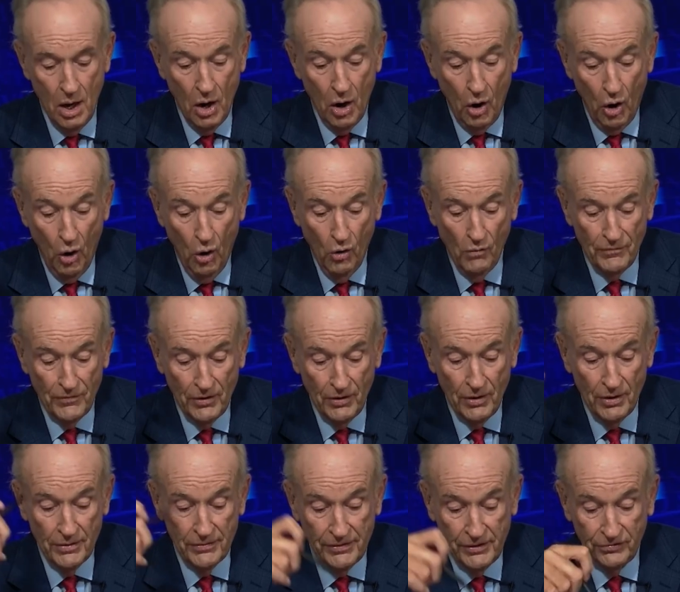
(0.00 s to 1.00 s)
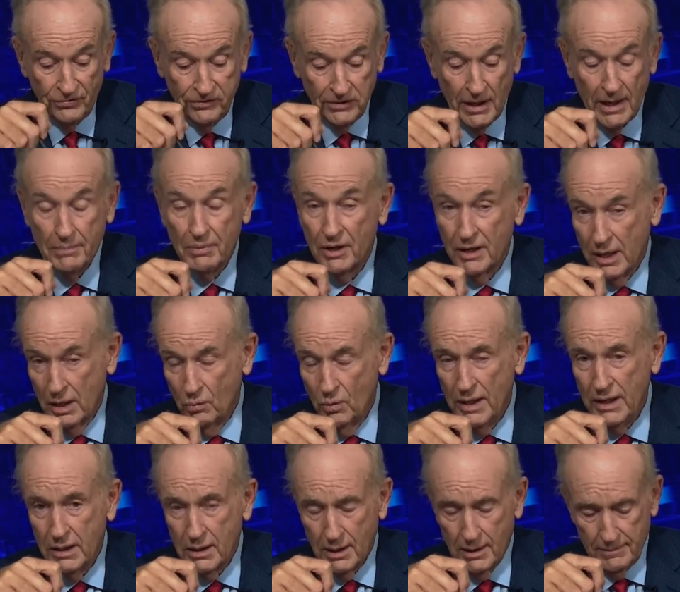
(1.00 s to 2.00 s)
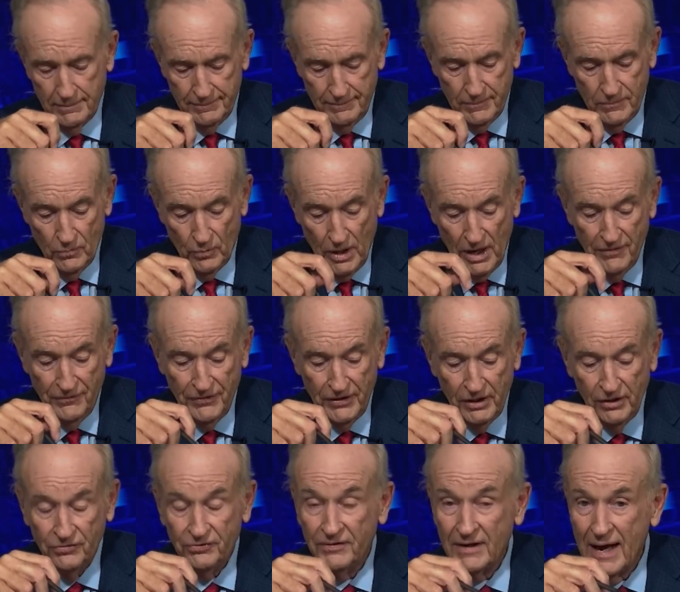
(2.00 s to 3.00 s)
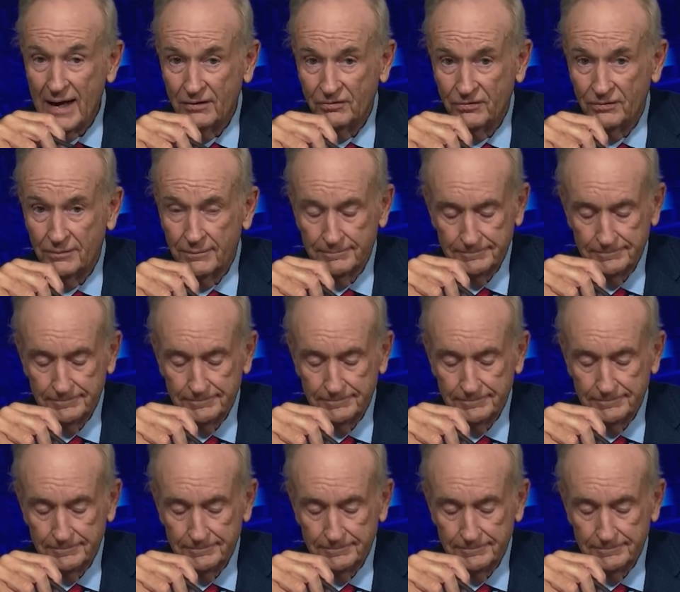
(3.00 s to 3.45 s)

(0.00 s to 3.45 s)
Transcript: Over this Labor Day weekend, ready for these stats?